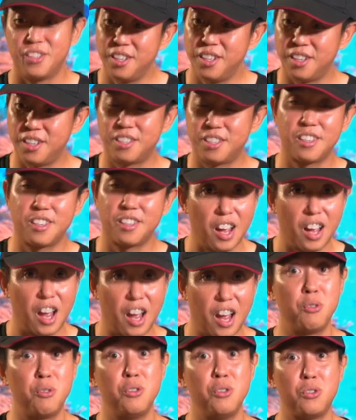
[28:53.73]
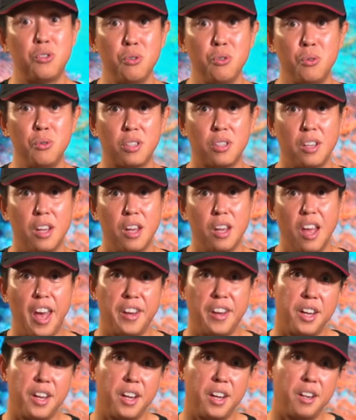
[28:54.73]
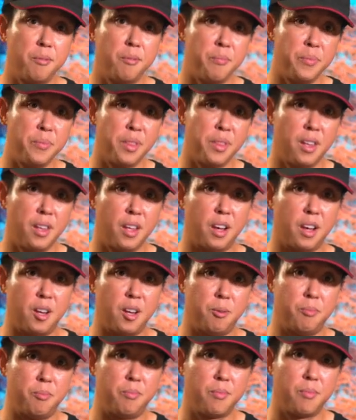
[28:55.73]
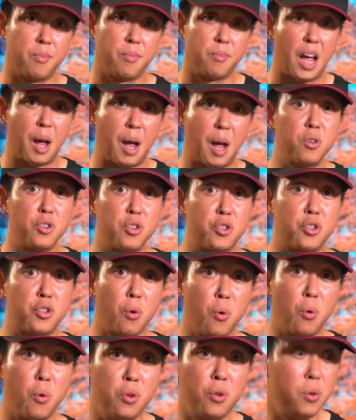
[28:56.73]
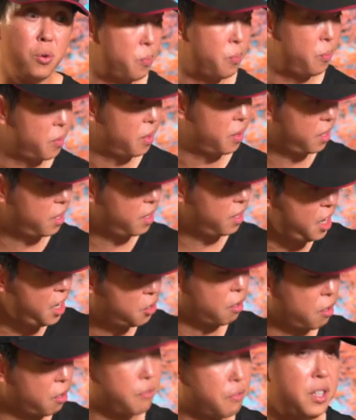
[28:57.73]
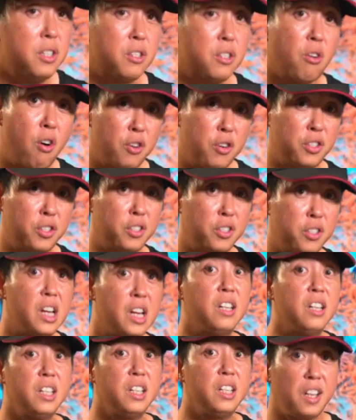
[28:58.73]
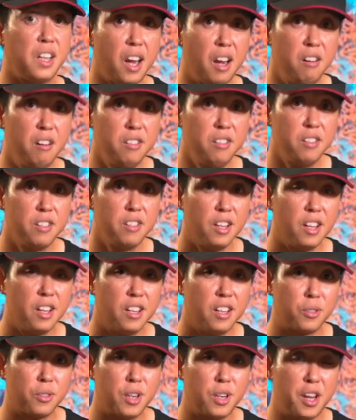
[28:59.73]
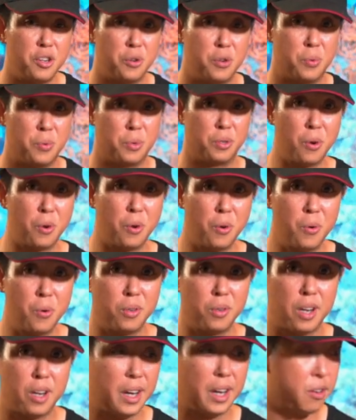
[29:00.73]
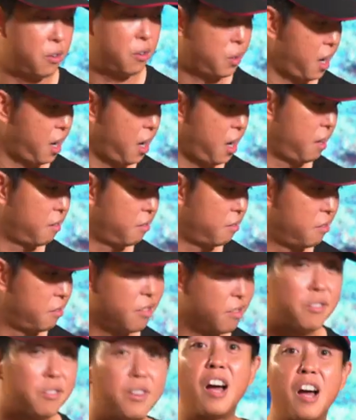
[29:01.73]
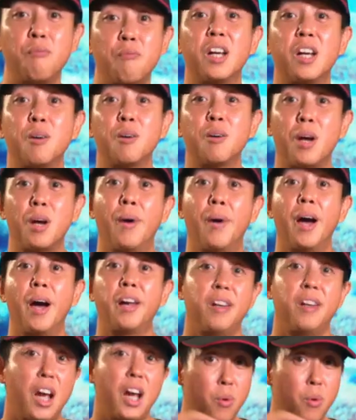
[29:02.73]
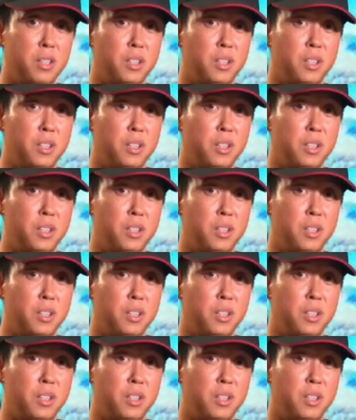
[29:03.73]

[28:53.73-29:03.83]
this is how you choose. And then I'm going to show you each of these torch in detail so that you will know, like, okay, I've made up my mind. I